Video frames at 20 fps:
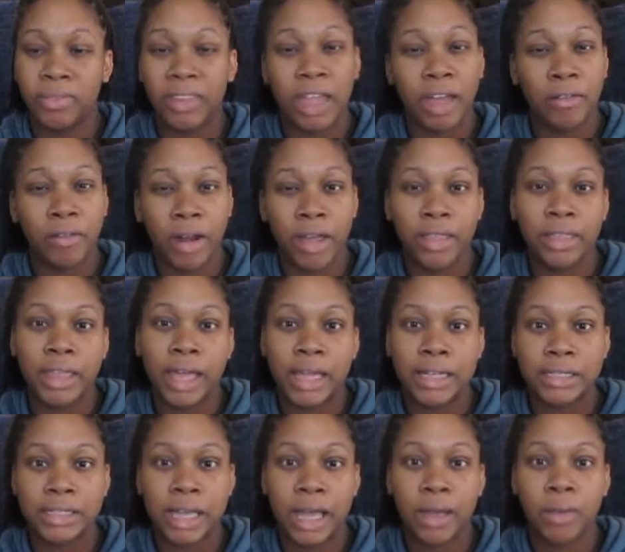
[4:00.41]
around
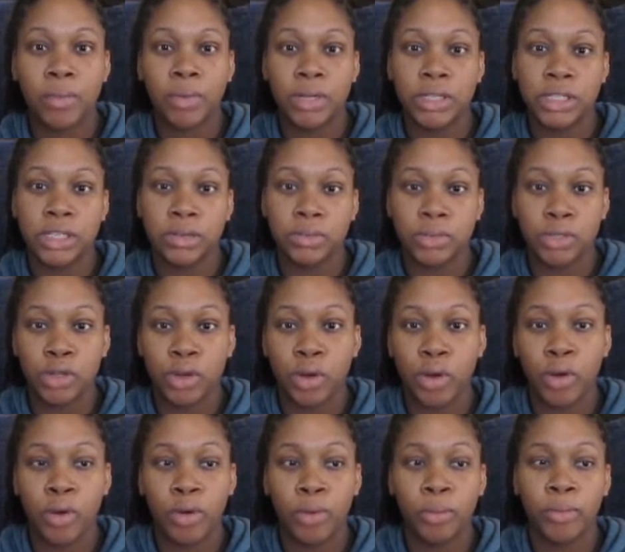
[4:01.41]
that time, once he was
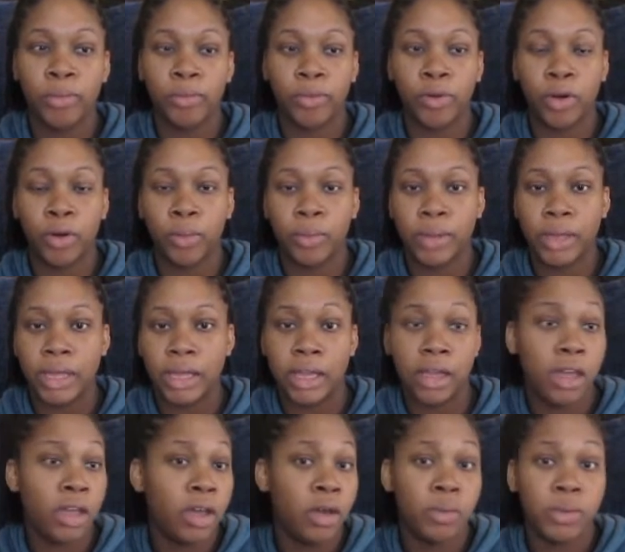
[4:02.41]
home for a week,
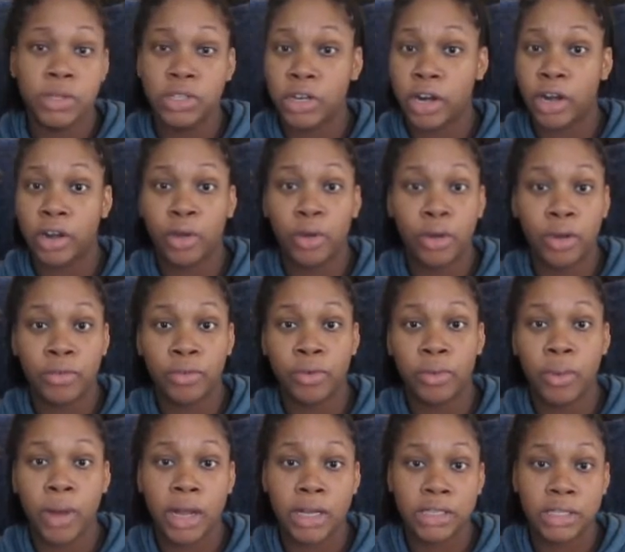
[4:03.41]
we started going for
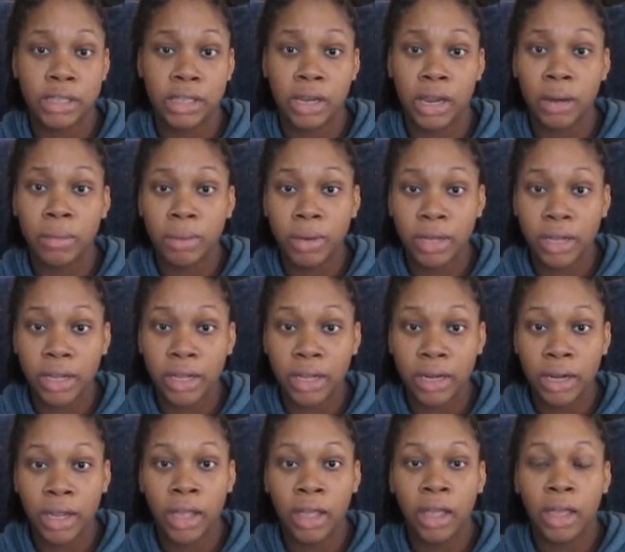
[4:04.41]
walks in the
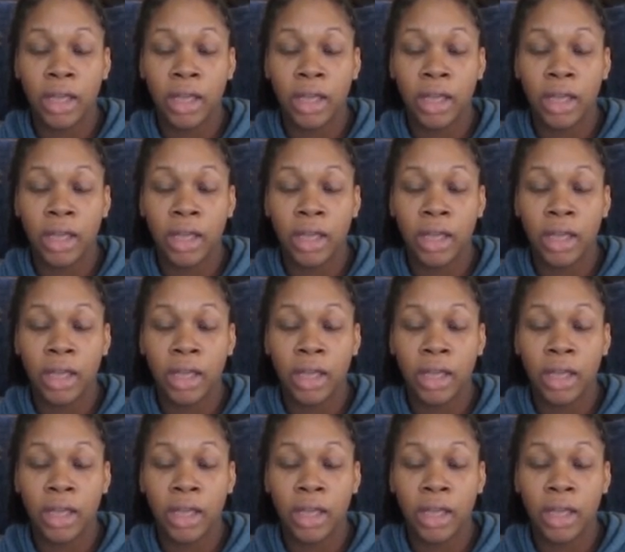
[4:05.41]
neighborhood,